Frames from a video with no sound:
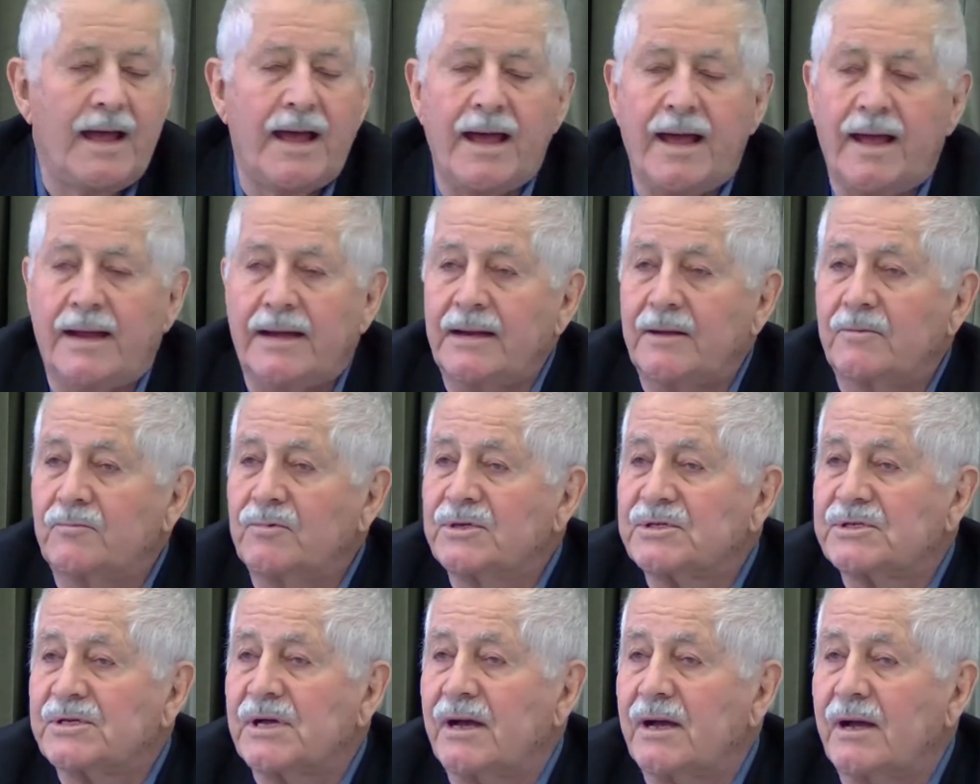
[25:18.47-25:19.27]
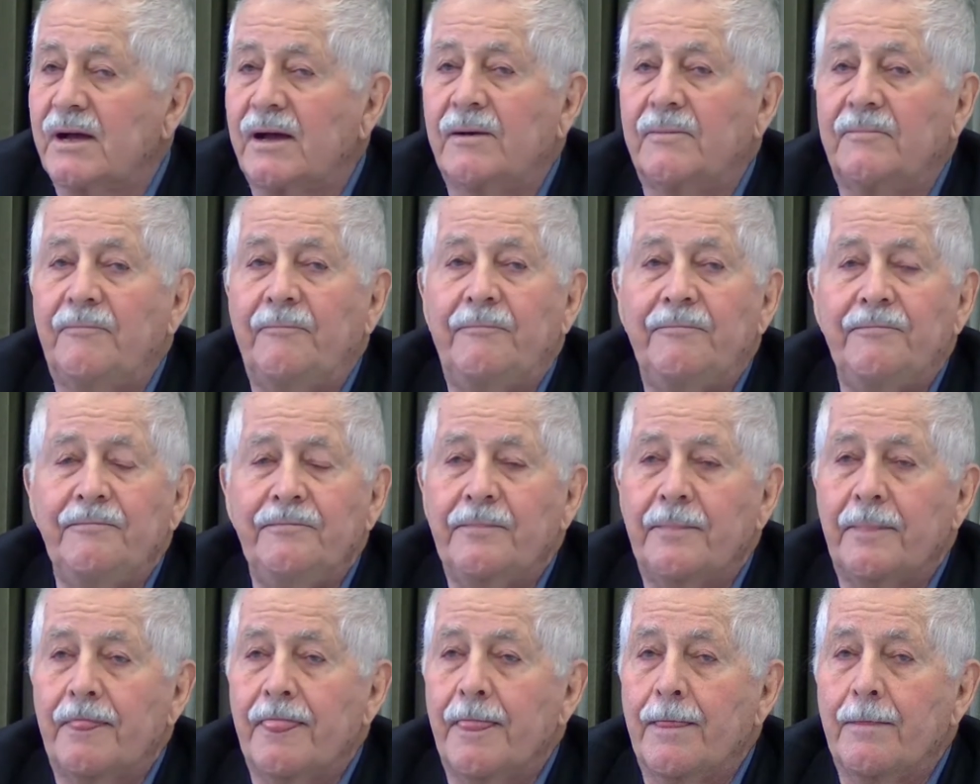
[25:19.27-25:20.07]
And it was a, uh,
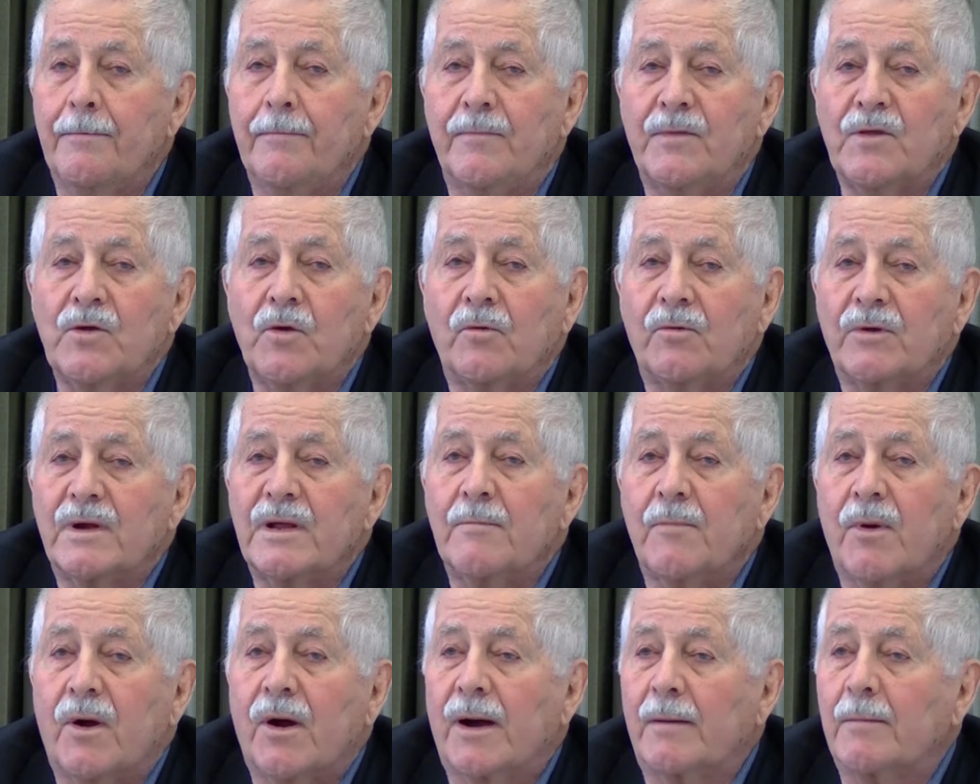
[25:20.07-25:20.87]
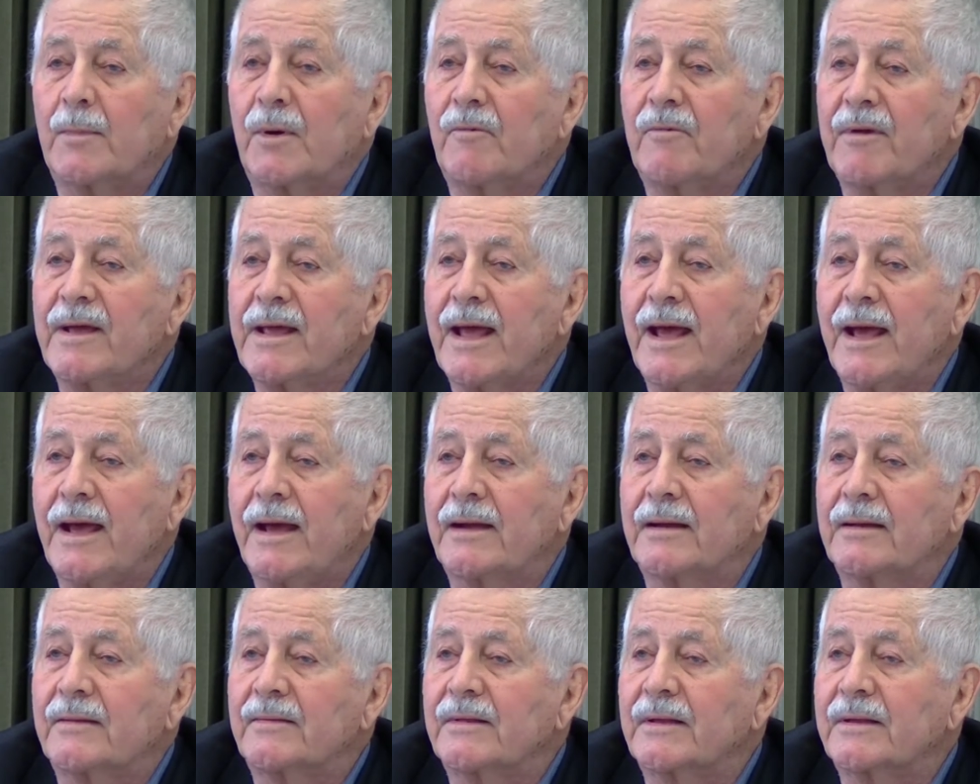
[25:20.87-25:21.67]
the only bomber we
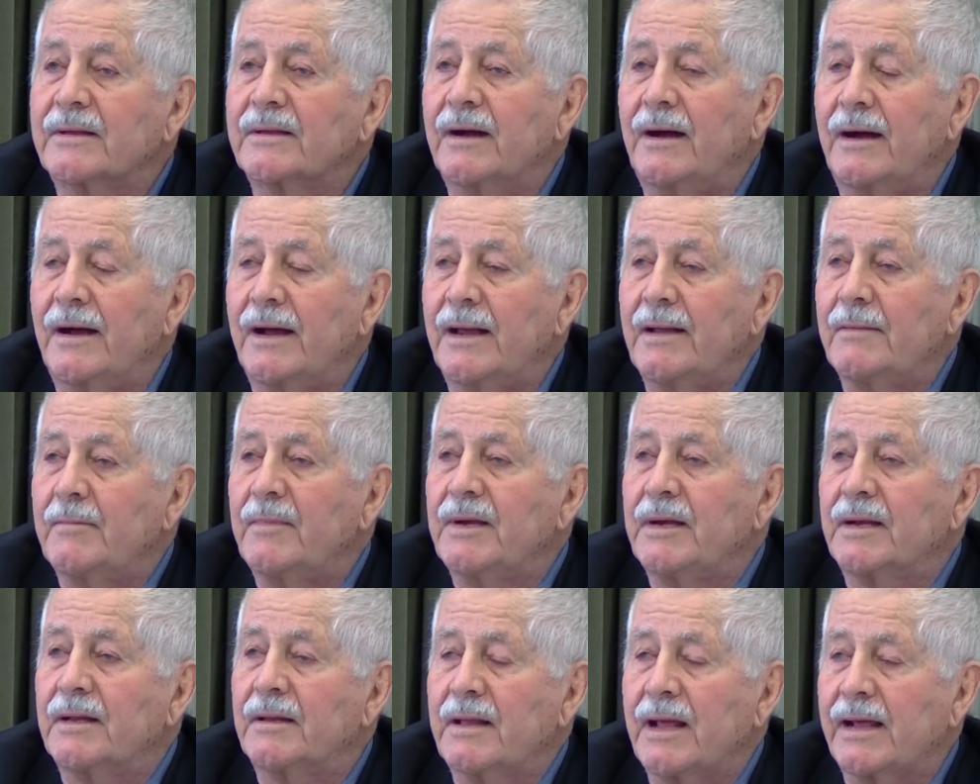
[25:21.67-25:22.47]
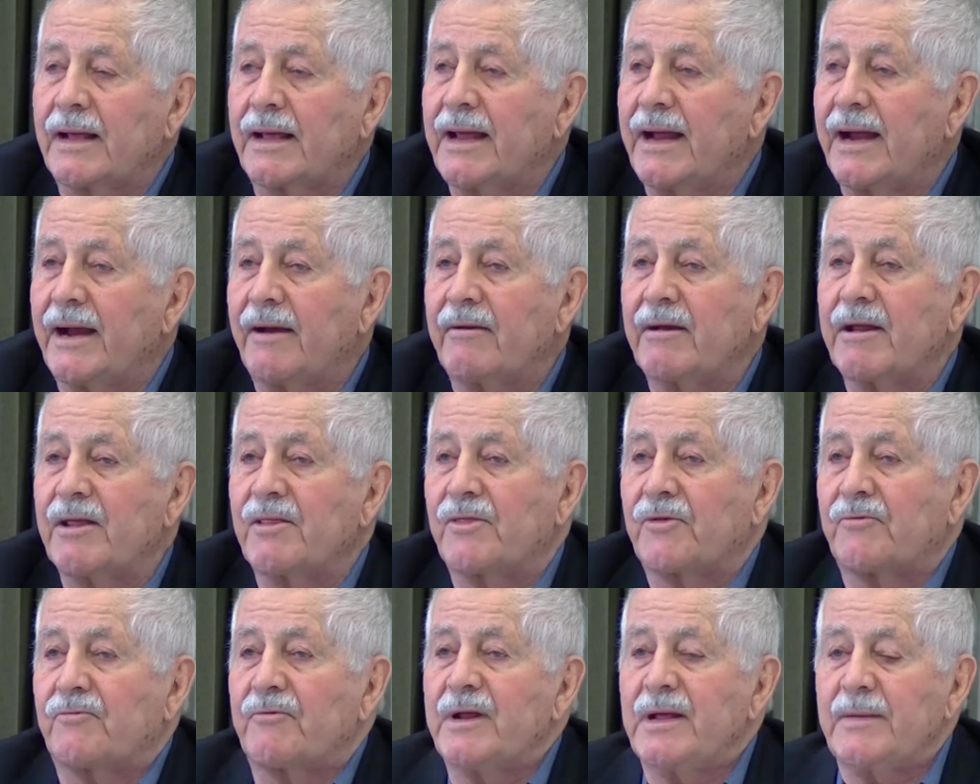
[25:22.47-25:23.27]
had at the time, and it
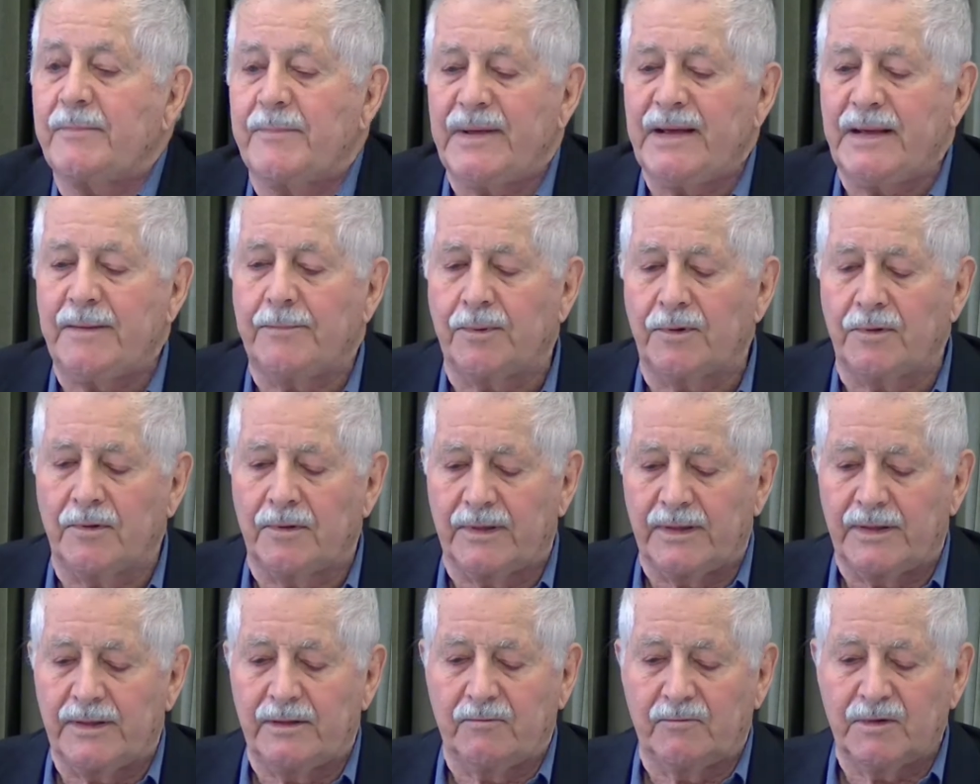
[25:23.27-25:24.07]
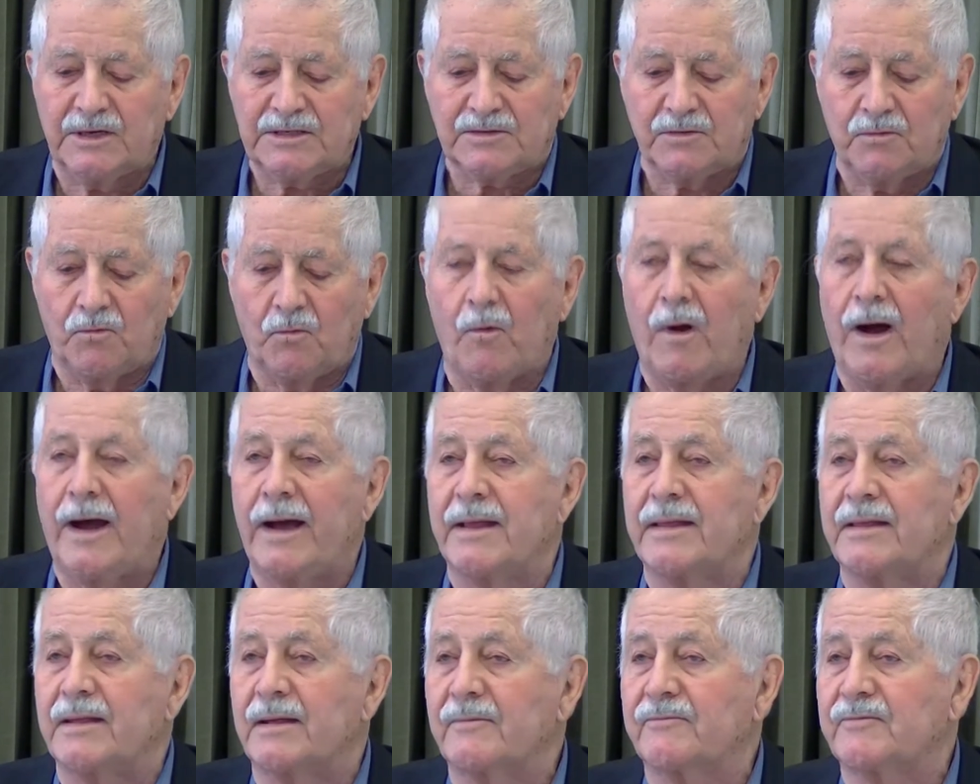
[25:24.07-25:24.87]
carried three people, and it wasn't
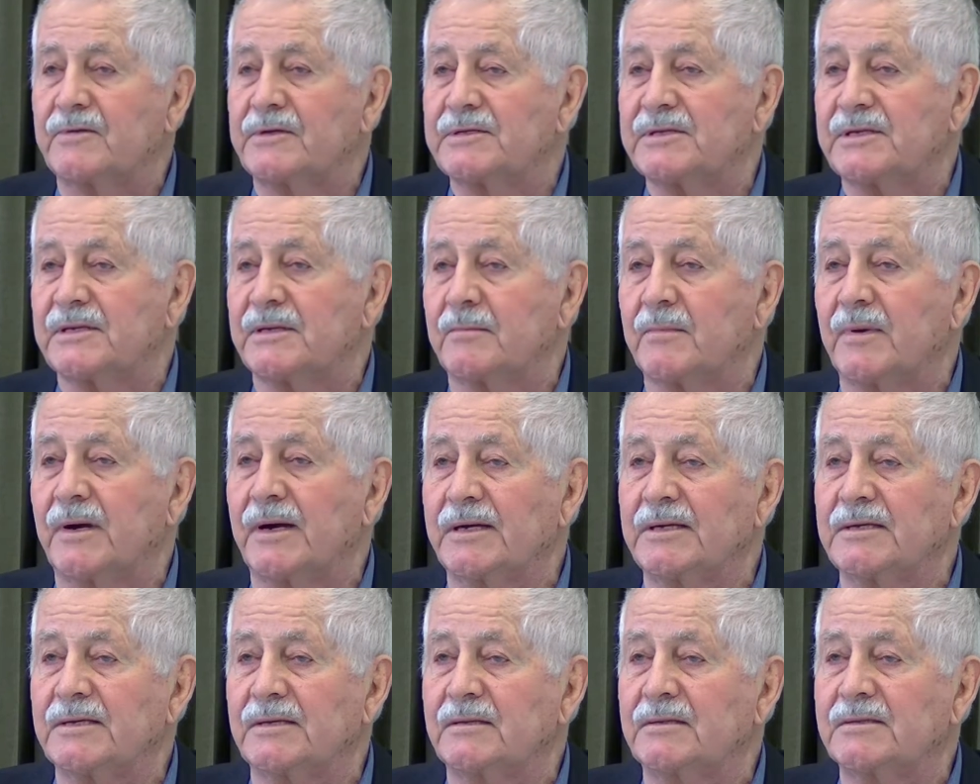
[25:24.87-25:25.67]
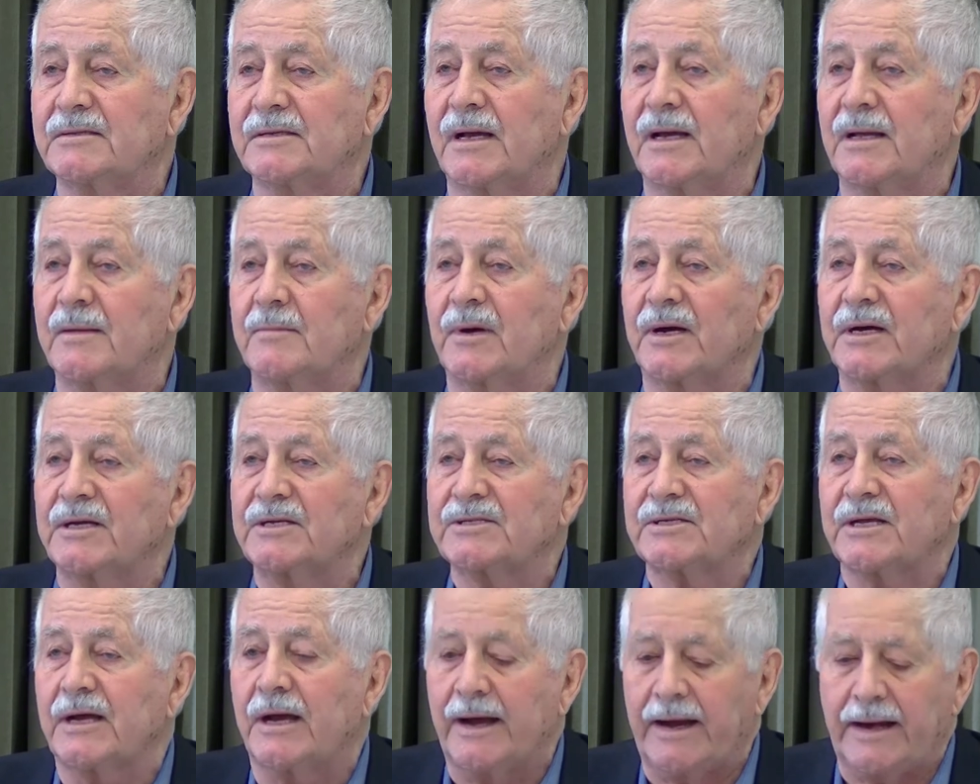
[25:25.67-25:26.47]
wide enough to sit by, side
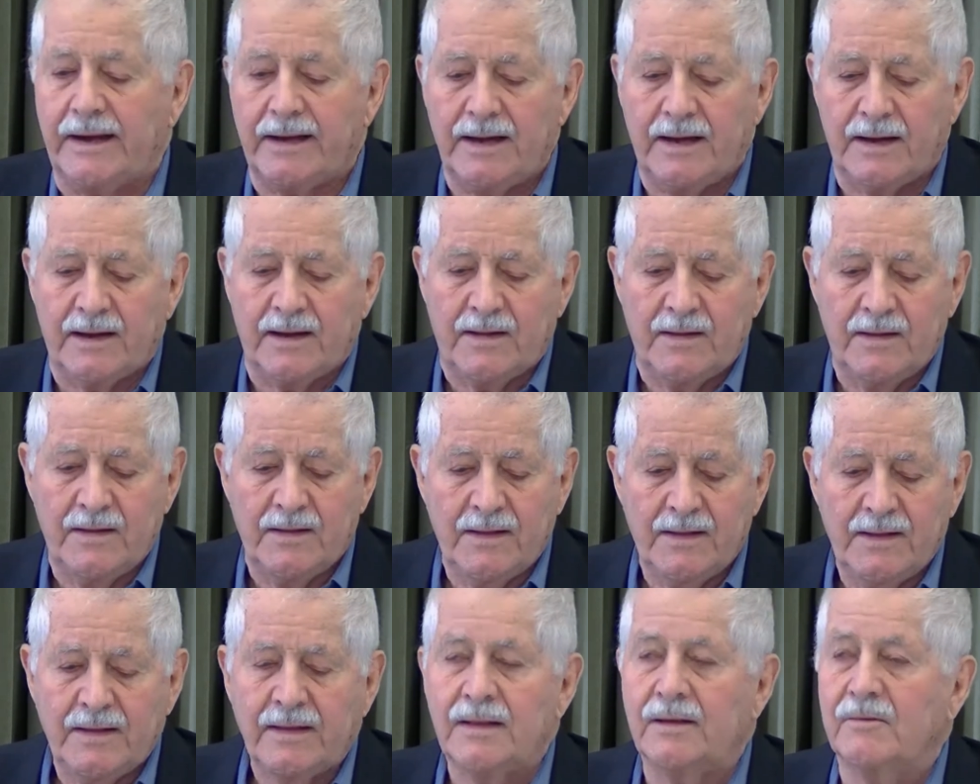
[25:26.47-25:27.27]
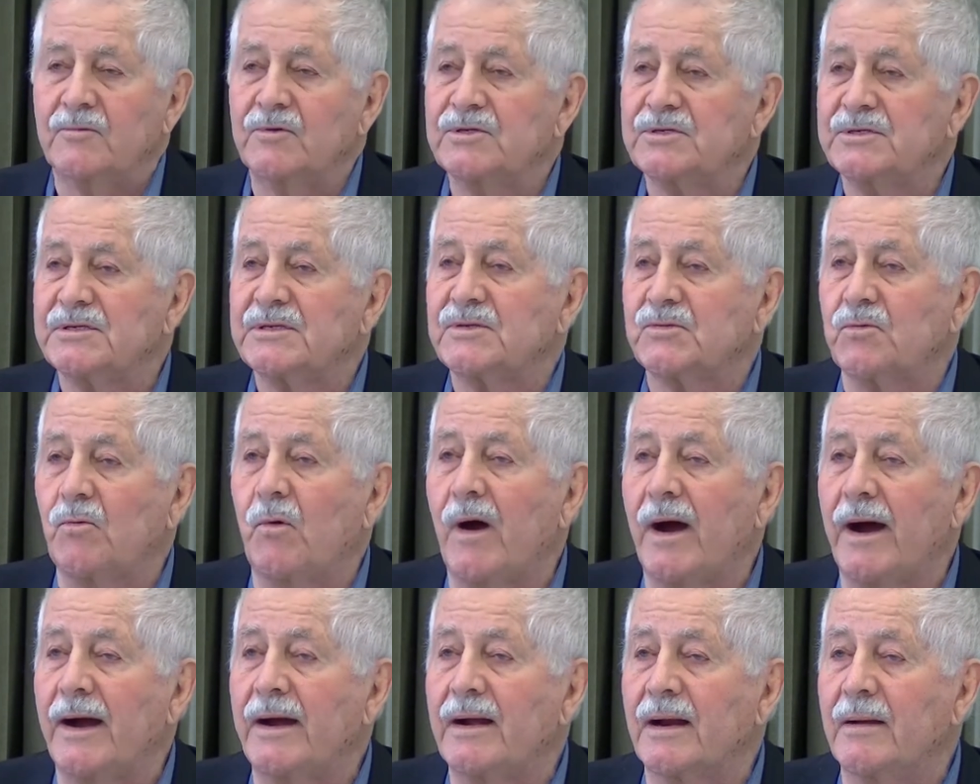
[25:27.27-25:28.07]
by side. It was this
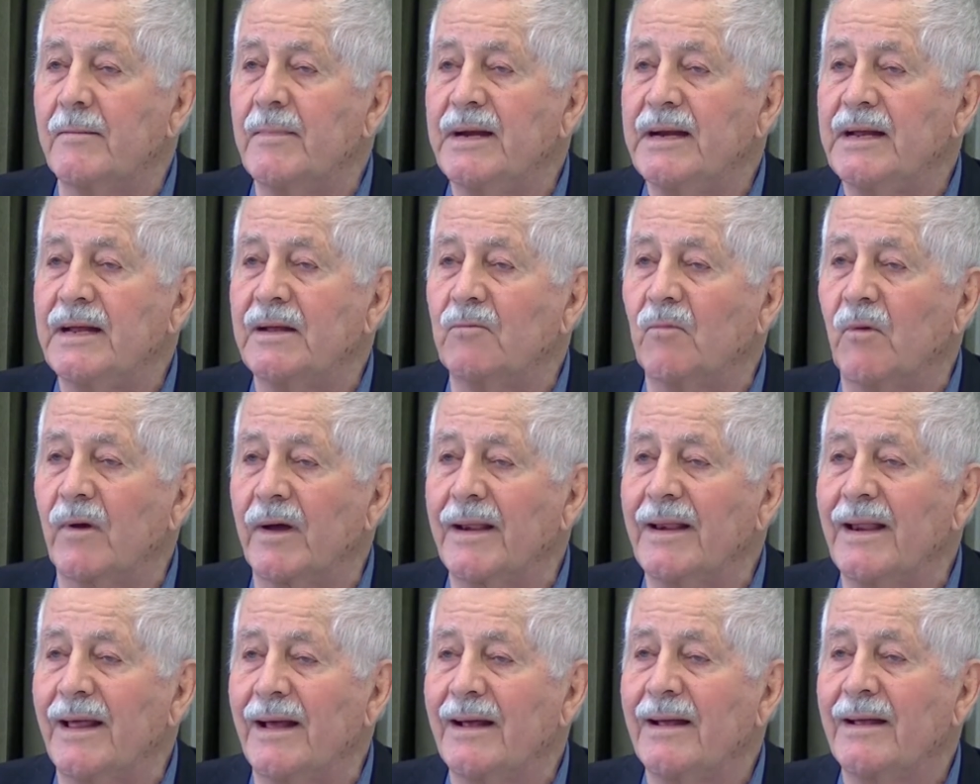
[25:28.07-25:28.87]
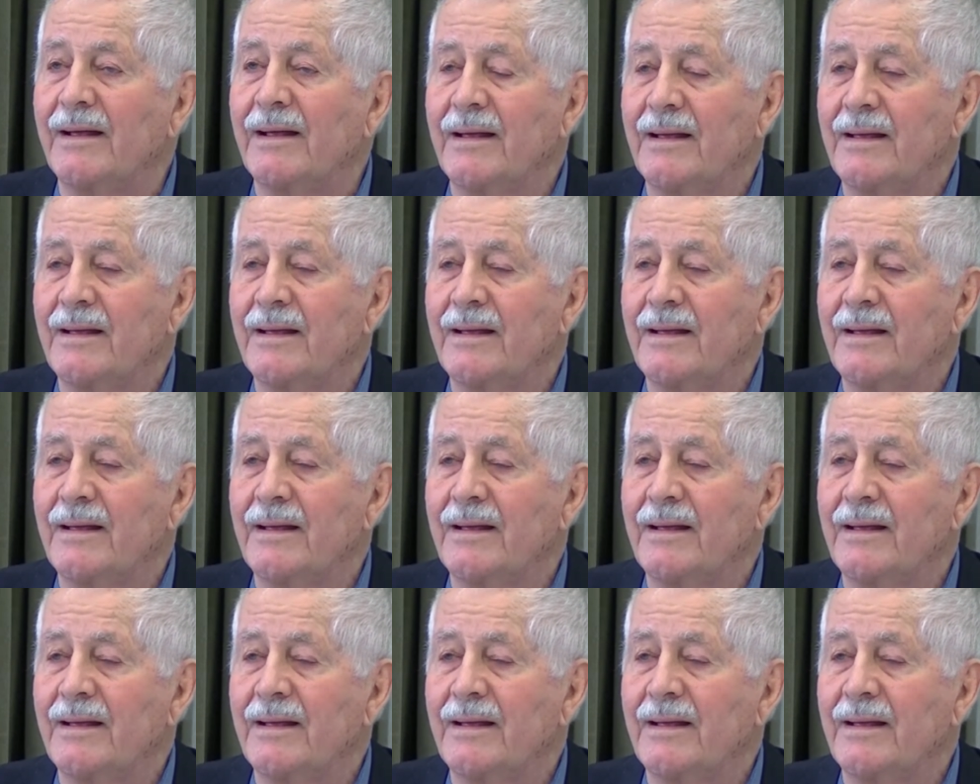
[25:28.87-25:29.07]
wide. I've been in one.